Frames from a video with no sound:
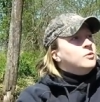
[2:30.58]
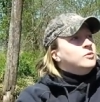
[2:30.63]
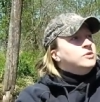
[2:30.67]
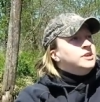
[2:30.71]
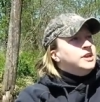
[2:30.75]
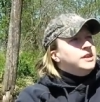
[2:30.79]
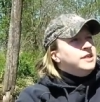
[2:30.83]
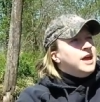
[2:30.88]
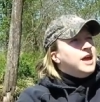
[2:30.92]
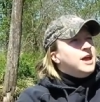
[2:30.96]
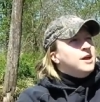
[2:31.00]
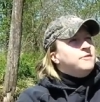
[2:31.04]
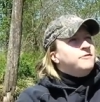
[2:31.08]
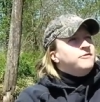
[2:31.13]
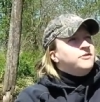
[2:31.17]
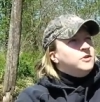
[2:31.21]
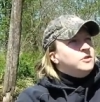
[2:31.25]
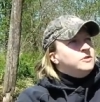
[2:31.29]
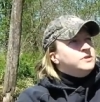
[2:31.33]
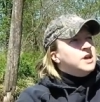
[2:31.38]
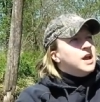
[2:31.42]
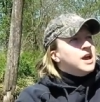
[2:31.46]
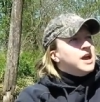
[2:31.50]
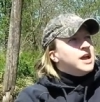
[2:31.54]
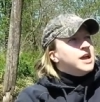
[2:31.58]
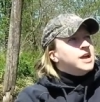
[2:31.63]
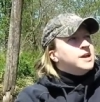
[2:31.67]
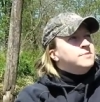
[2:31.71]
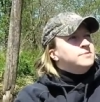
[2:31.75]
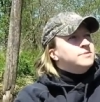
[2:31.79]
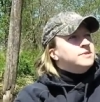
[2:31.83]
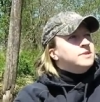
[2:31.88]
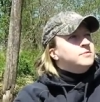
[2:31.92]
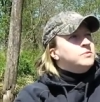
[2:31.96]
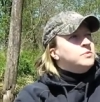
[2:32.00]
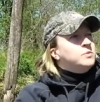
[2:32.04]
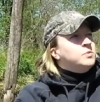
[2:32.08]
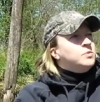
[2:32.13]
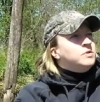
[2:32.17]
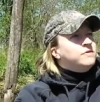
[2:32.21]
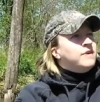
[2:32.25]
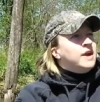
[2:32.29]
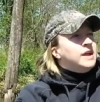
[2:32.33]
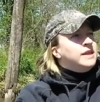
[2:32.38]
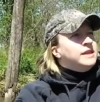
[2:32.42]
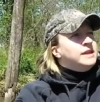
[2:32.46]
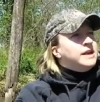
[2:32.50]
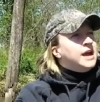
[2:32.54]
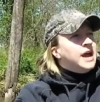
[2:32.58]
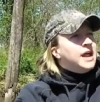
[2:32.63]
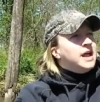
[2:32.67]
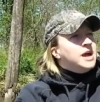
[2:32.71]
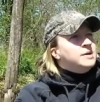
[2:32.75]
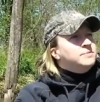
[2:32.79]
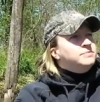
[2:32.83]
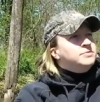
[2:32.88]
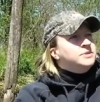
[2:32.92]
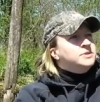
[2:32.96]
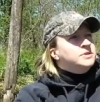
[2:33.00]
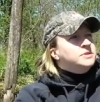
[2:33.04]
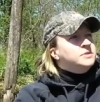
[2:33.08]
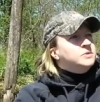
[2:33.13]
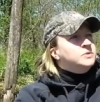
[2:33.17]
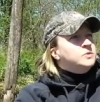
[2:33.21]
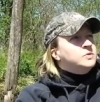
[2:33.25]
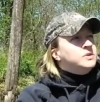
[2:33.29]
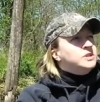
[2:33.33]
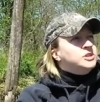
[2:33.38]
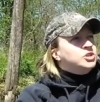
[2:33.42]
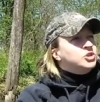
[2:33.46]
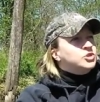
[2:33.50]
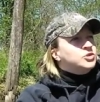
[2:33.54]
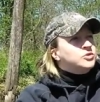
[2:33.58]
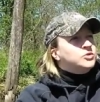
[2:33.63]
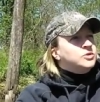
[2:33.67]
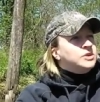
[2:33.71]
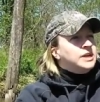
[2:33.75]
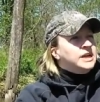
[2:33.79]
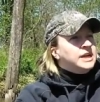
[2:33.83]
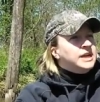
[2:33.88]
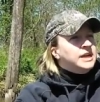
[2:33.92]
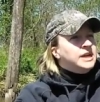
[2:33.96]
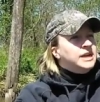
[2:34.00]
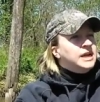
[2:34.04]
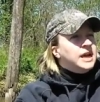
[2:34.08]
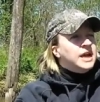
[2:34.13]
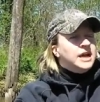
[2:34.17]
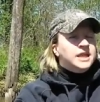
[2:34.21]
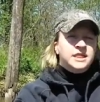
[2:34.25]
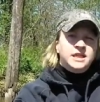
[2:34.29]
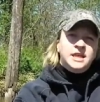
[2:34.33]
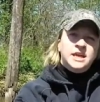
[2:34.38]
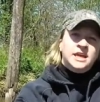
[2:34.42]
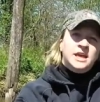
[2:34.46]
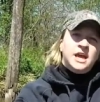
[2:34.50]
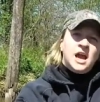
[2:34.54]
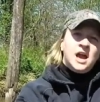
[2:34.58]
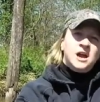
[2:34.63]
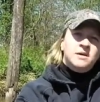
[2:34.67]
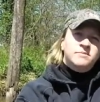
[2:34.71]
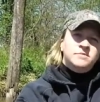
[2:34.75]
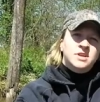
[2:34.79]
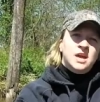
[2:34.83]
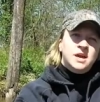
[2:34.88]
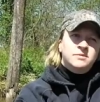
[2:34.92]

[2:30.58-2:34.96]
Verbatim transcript: We did that a few times, and when we finally got up to the tree, I think um,